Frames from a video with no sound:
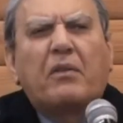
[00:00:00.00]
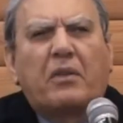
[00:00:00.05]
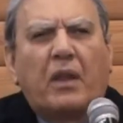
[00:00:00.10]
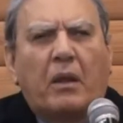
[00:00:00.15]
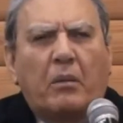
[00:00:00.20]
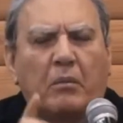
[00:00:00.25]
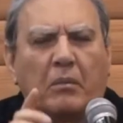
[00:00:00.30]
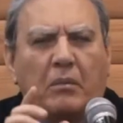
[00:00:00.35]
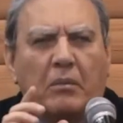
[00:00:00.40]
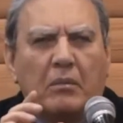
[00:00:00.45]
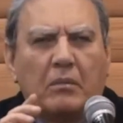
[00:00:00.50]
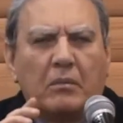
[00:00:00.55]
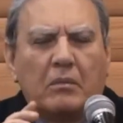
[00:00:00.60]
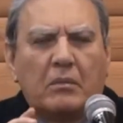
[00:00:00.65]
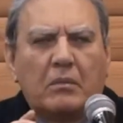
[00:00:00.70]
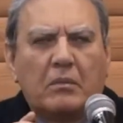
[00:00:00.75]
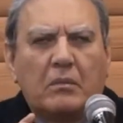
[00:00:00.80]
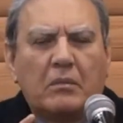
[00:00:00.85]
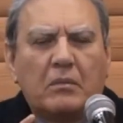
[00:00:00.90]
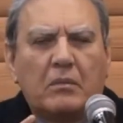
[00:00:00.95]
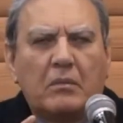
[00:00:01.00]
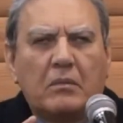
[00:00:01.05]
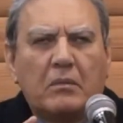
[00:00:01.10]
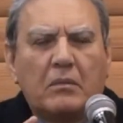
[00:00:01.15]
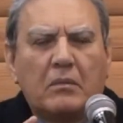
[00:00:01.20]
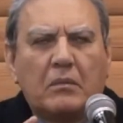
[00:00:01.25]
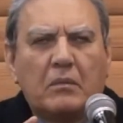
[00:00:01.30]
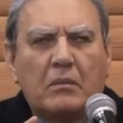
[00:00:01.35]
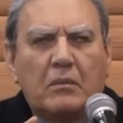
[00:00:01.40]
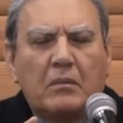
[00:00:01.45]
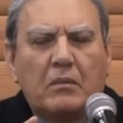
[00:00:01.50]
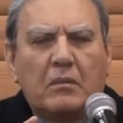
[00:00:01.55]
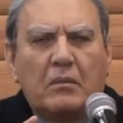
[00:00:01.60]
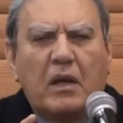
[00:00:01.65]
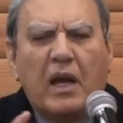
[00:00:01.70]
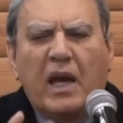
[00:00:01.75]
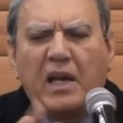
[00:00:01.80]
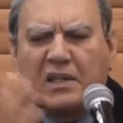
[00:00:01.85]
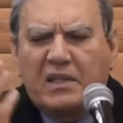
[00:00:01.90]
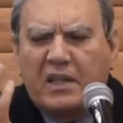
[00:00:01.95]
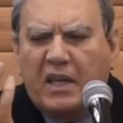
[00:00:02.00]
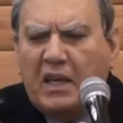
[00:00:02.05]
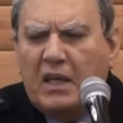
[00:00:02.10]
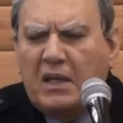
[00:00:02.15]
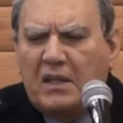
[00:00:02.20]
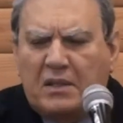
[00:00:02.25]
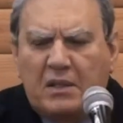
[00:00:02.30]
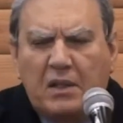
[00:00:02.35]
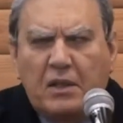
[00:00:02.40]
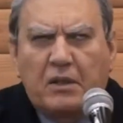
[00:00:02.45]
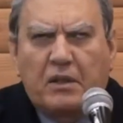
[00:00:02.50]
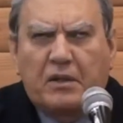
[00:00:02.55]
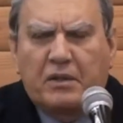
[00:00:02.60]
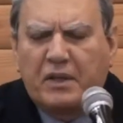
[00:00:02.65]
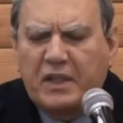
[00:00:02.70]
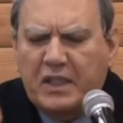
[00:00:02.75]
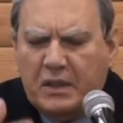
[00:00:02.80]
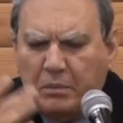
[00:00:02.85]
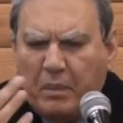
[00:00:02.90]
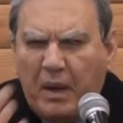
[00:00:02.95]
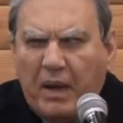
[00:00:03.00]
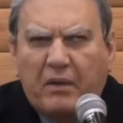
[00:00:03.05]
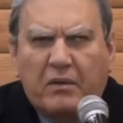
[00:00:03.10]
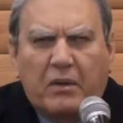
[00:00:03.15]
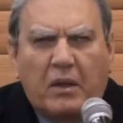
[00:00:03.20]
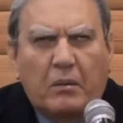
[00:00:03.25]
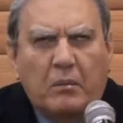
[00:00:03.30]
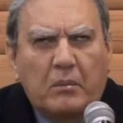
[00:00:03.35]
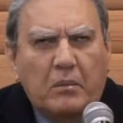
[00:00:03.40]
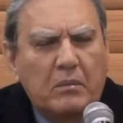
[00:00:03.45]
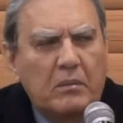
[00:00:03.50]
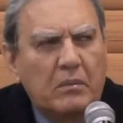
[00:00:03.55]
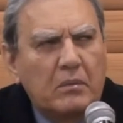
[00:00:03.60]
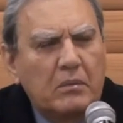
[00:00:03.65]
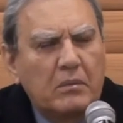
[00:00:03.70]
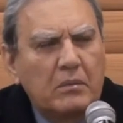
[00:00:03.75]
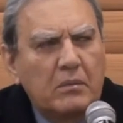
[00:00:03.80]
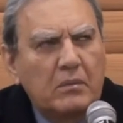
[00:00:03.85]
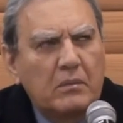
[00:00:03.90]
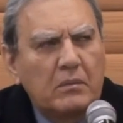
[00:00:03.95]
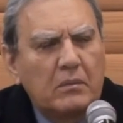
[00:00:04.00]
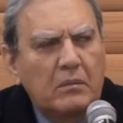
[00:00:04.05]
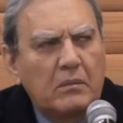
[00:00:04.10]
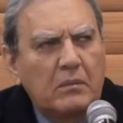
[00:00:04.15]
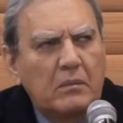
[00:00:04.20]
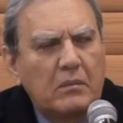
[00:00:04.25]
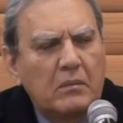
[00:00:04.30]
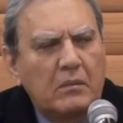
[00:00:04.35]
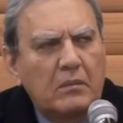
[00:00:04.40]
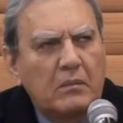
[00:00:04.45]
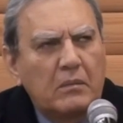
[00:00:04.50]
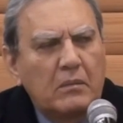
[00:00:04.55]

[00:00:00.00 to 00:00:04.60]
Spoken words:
Respect them. As any sinner, respect them.